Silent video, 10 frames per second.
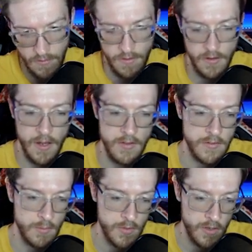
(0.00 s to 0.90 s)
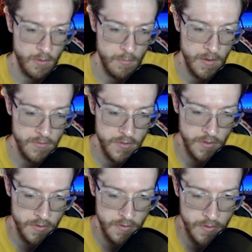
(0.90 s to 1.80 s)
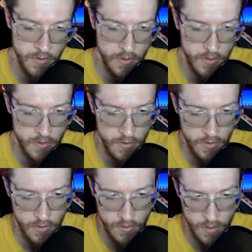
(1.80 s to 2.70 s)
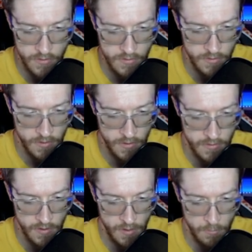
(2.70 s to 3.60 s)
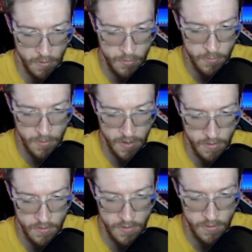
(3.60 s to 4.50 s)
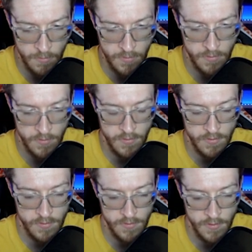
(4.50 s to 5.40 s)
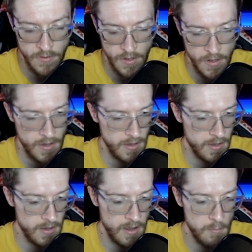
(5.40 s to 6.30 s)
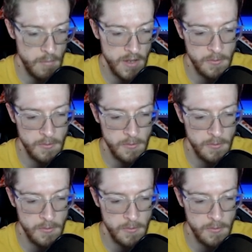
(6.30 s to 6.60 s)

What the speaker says: Okay, so what's going on with Maleficent? Grants the attack buff. Once my character, I might do